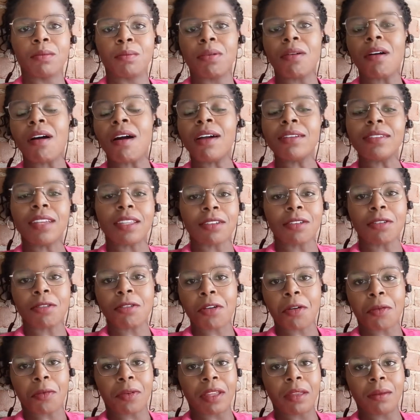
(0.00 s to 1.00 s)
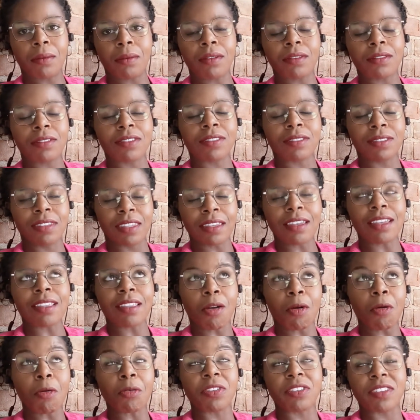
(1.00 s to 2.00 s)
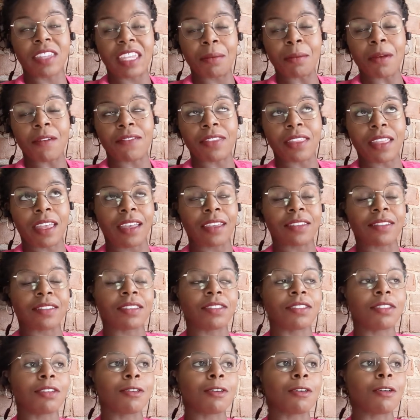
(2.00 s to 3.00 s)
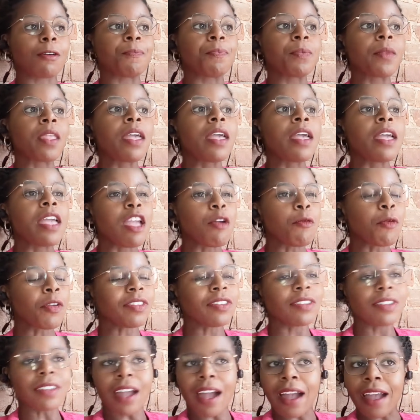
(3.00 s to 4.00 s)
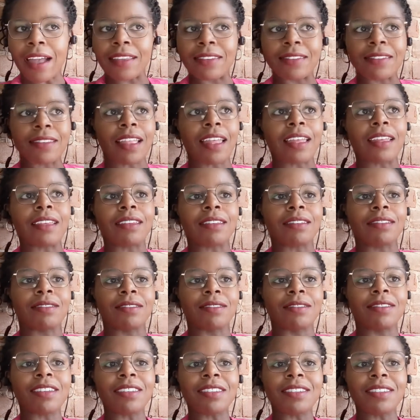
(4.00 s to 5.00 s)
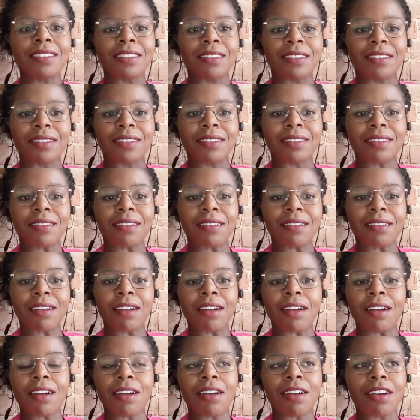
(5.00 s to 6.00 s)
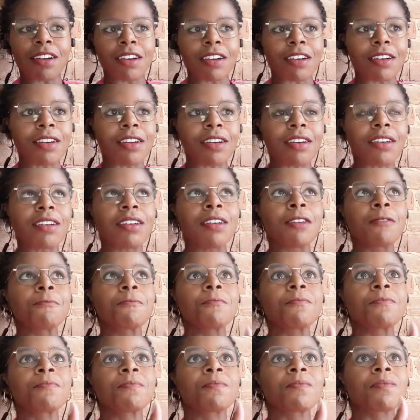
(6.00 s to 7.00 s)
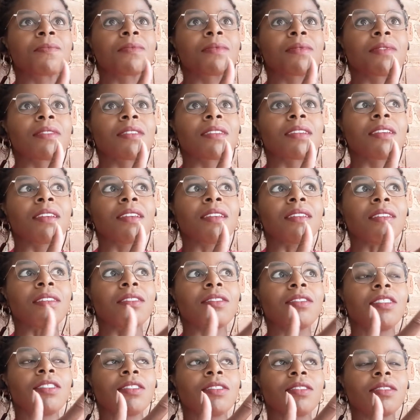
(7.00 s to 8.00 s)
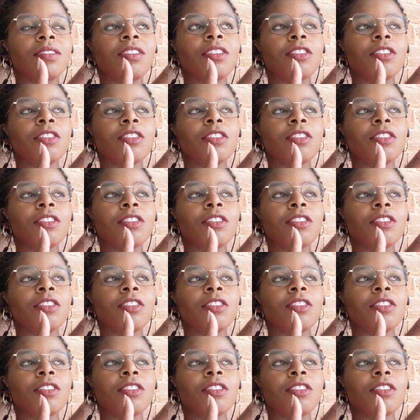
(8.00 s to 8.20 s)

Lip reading: pawn in the whole scheme of things. So it was nice, like just her. She's